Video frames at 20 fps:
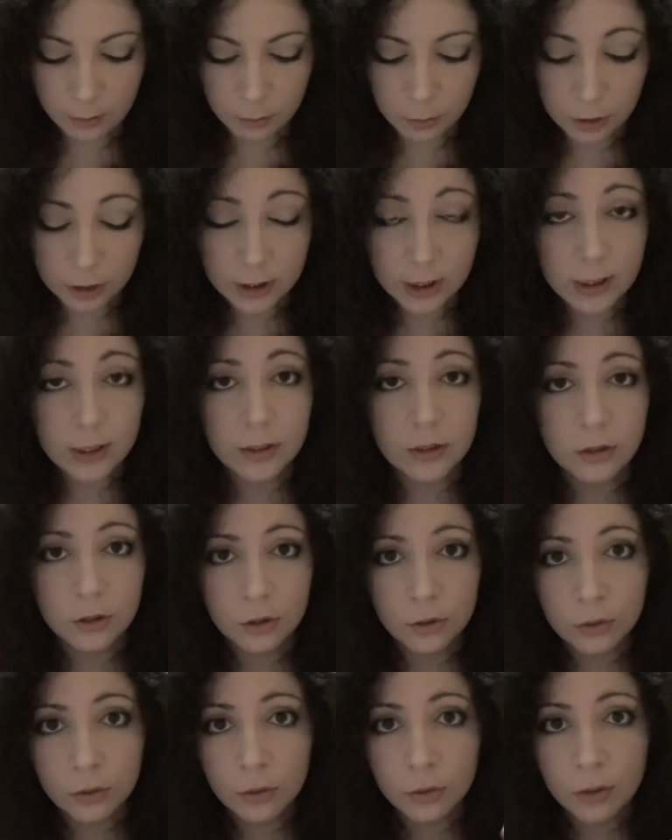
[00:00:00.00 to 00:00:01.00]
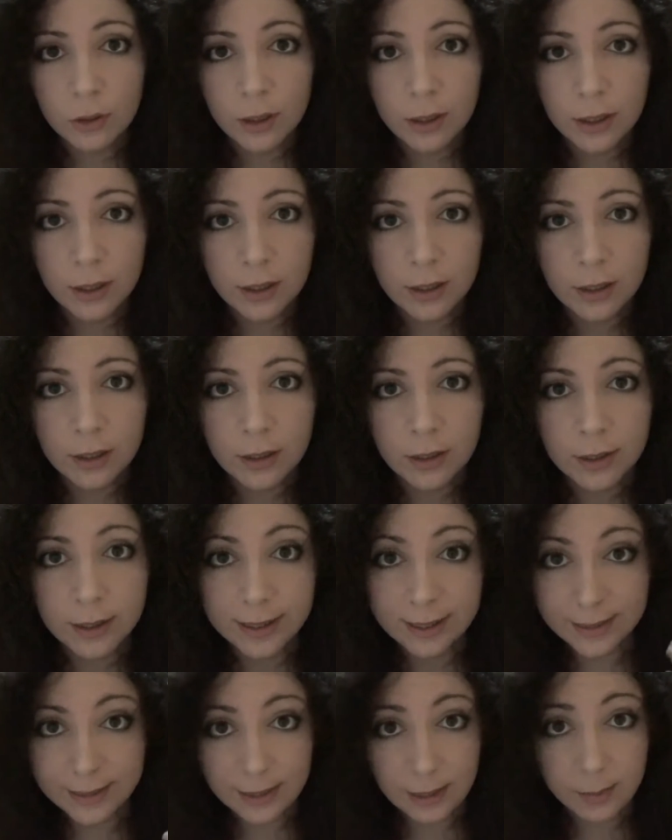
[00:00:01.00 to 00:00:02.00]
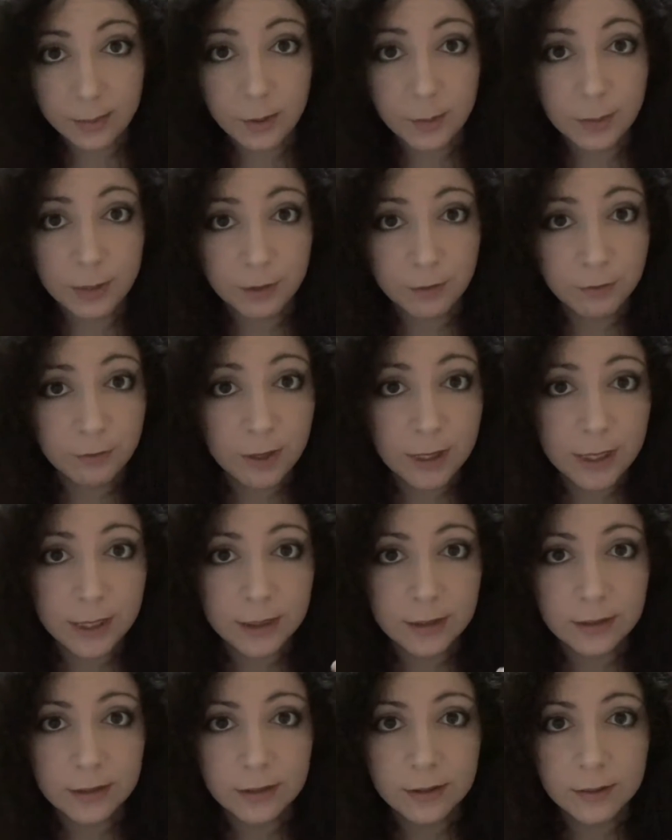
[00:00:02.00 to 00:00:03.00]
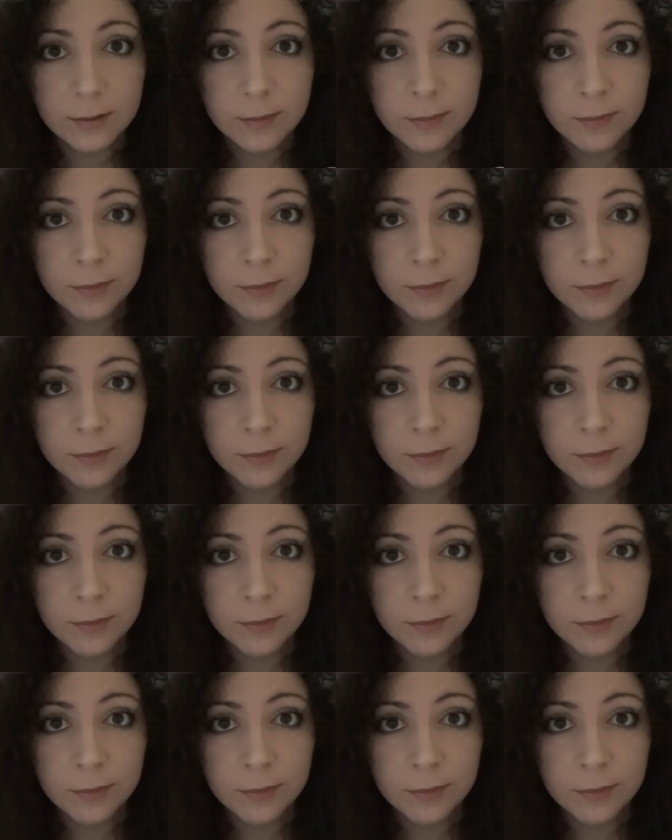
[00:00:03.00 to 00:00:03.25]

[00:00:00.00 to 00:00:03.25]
pretend to examine my face.